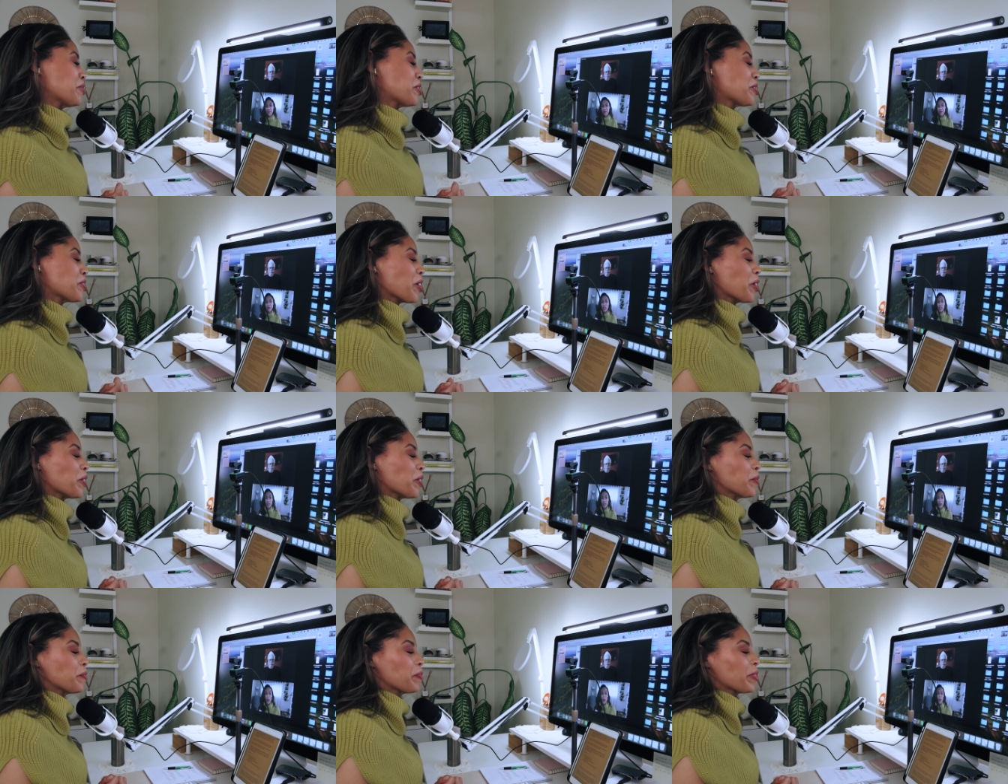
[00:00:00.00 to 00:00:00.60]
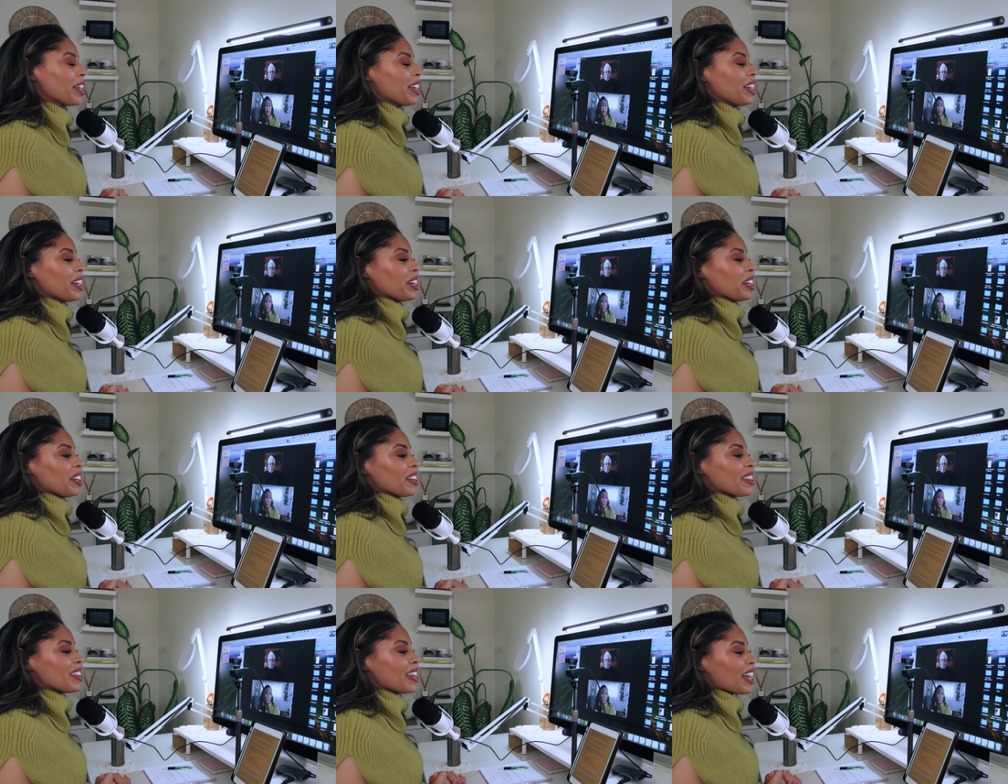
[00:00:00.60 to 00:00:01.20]
So
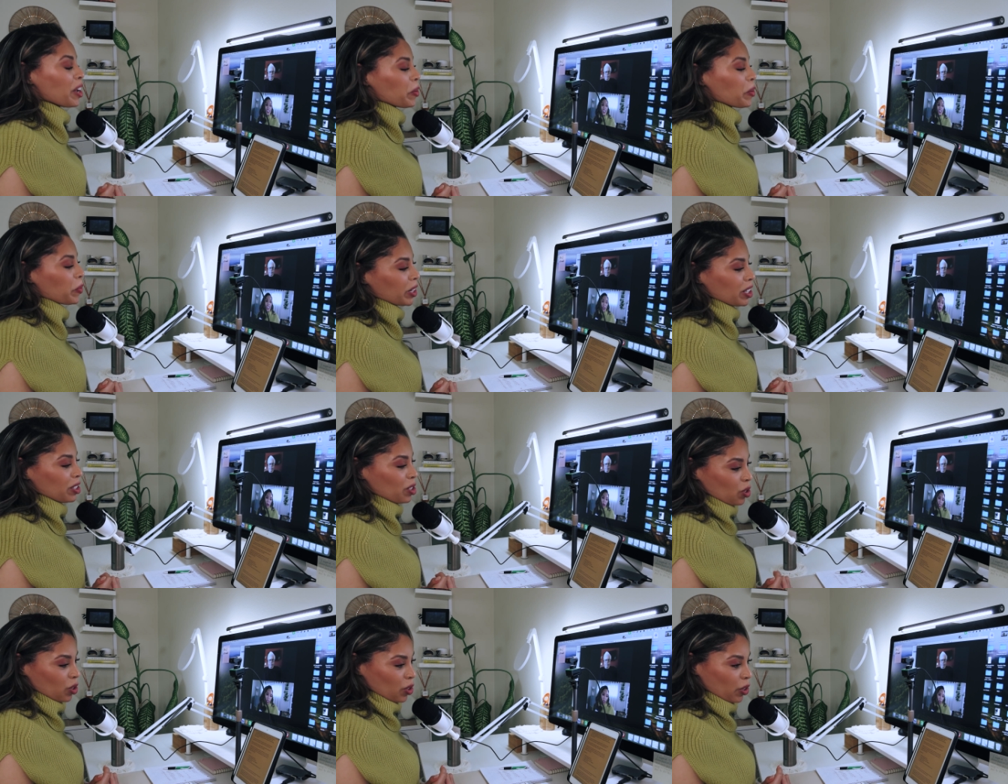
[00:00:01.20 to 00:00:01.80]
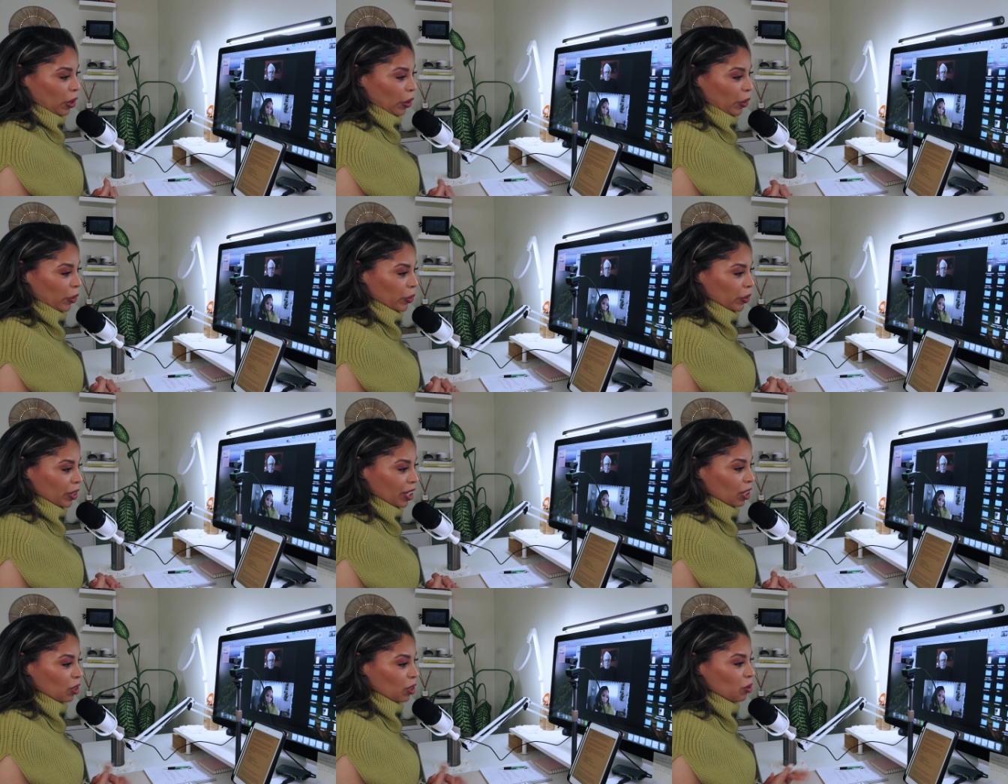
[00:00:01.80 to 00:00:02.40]
they wanted to
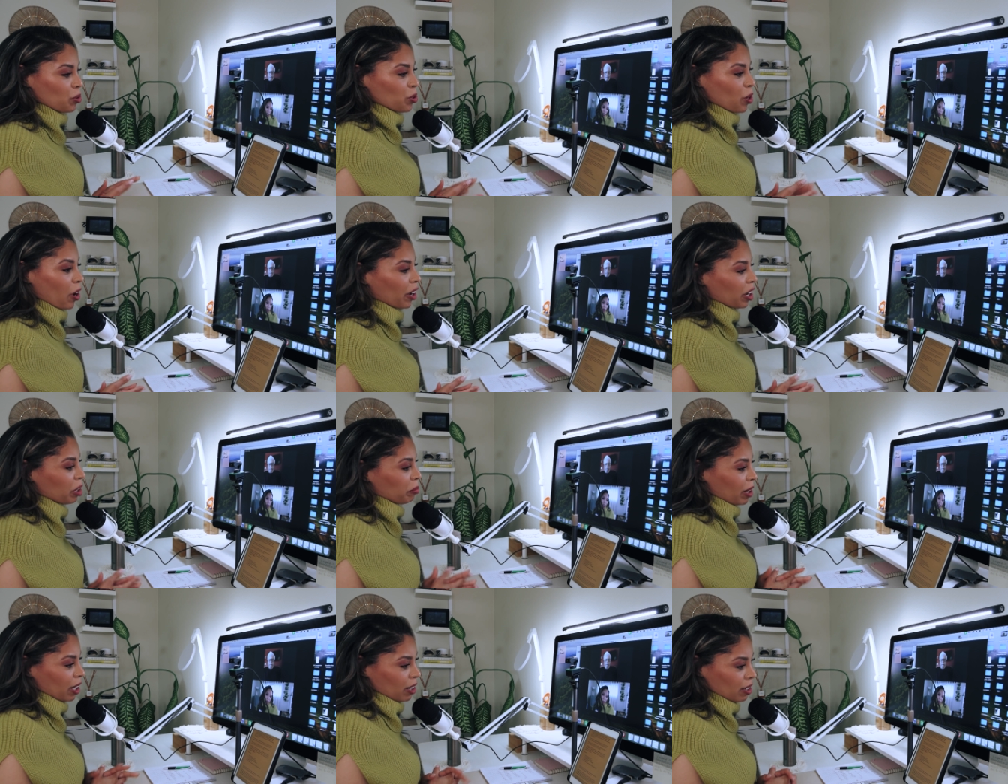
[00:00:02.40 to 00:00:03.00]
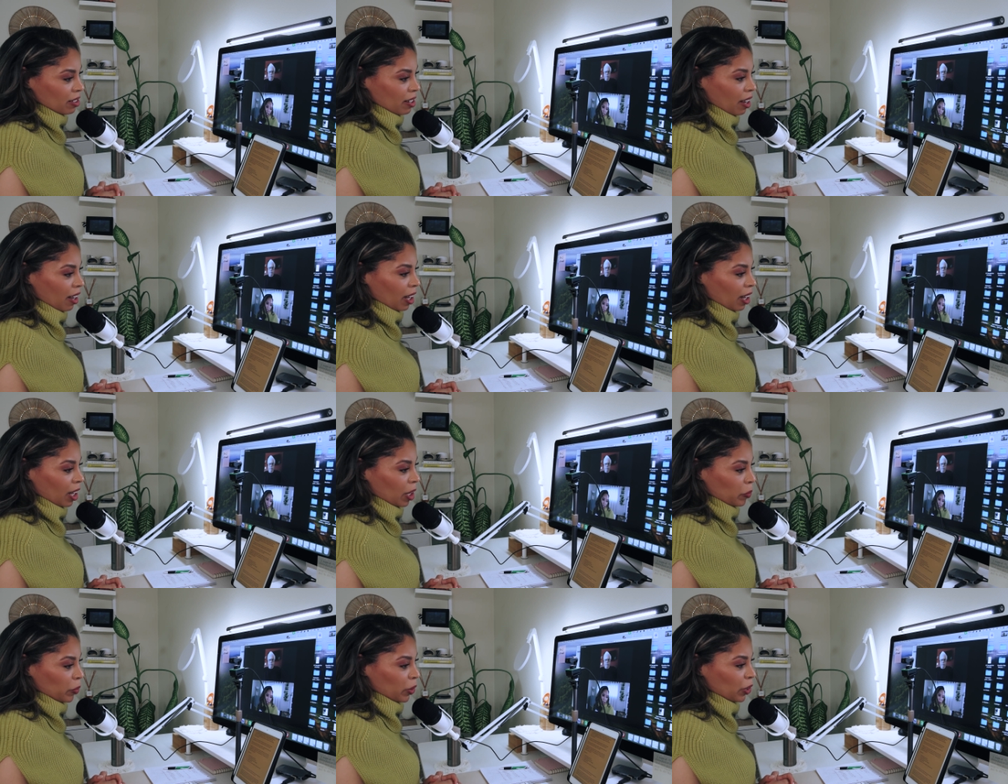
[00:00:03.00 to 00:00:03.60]
know, can you talk about a
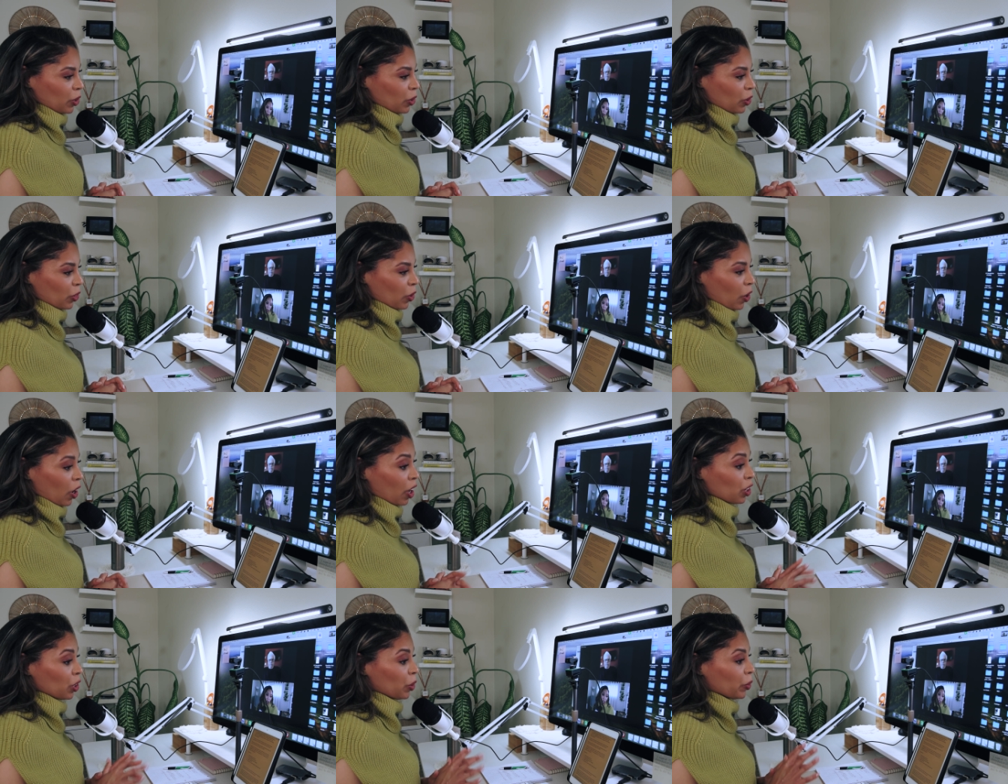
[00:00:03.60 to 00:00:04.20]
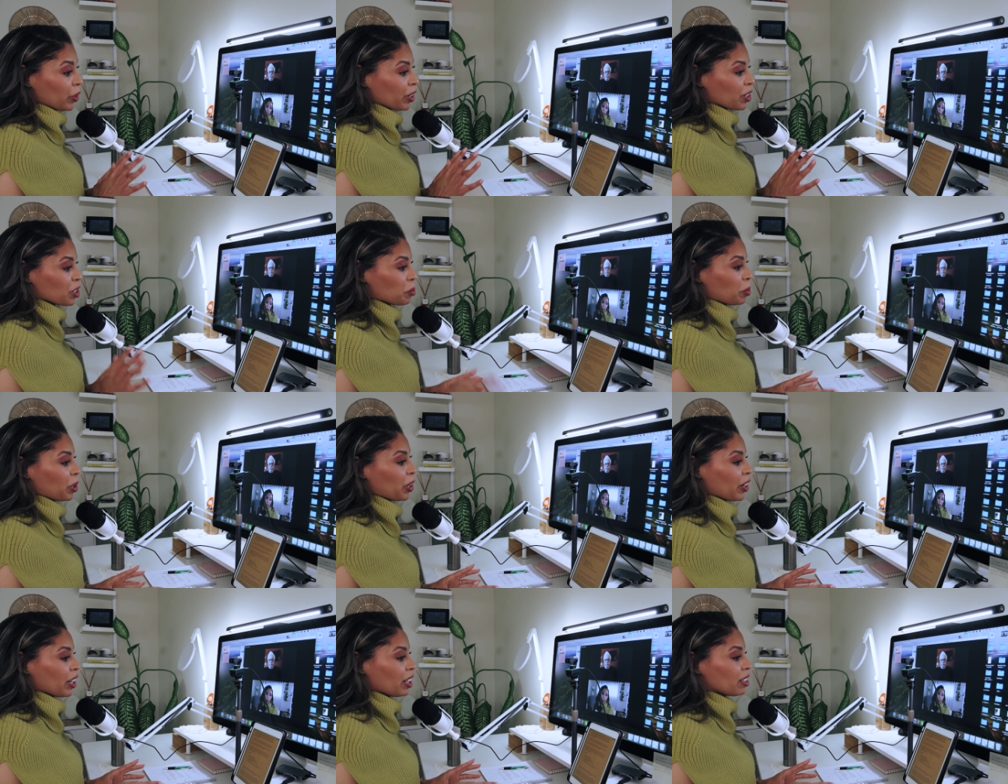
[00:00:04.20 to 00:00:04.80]
time when you thought you
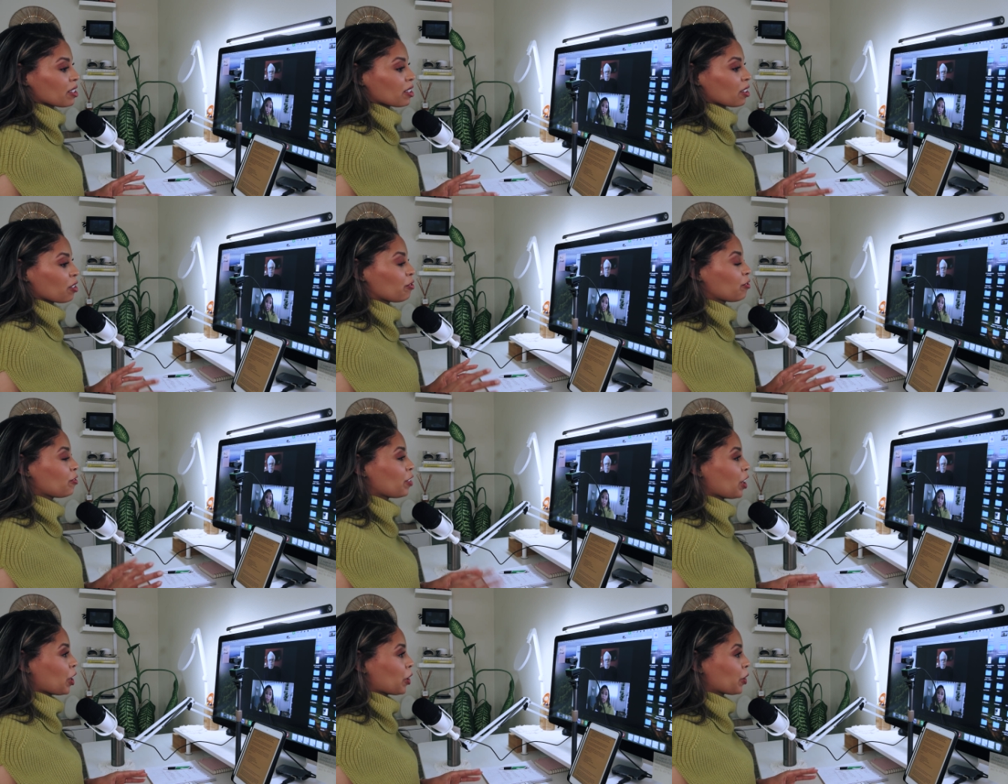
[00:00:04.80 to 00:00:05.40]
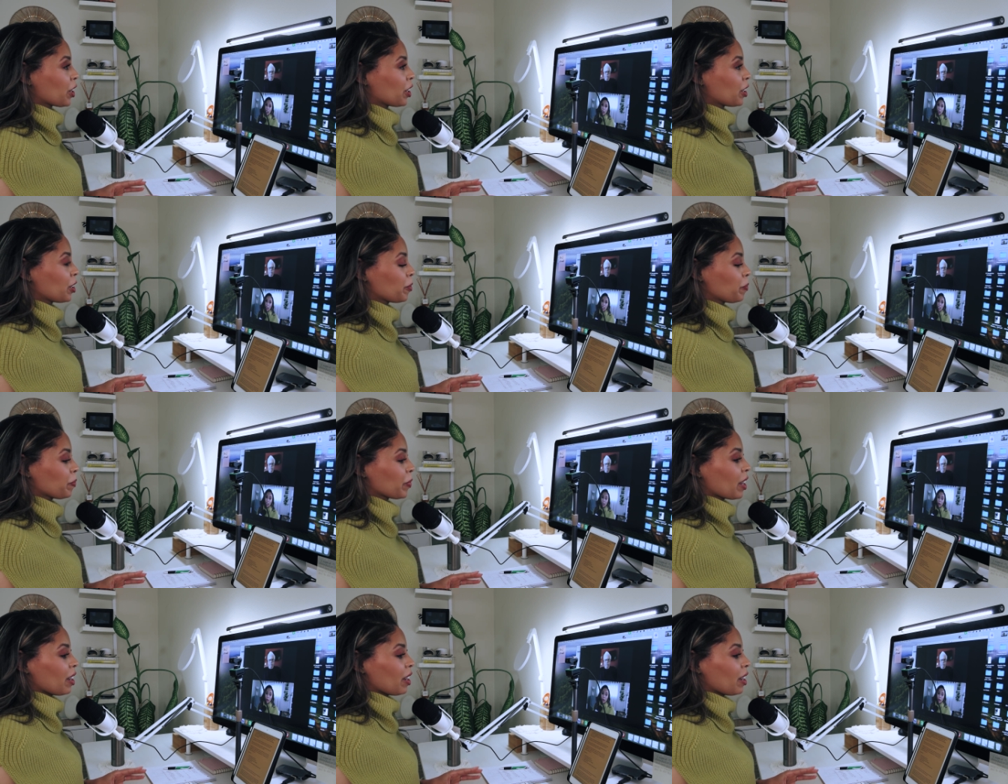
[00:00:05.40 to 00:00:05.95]
experienced a failure,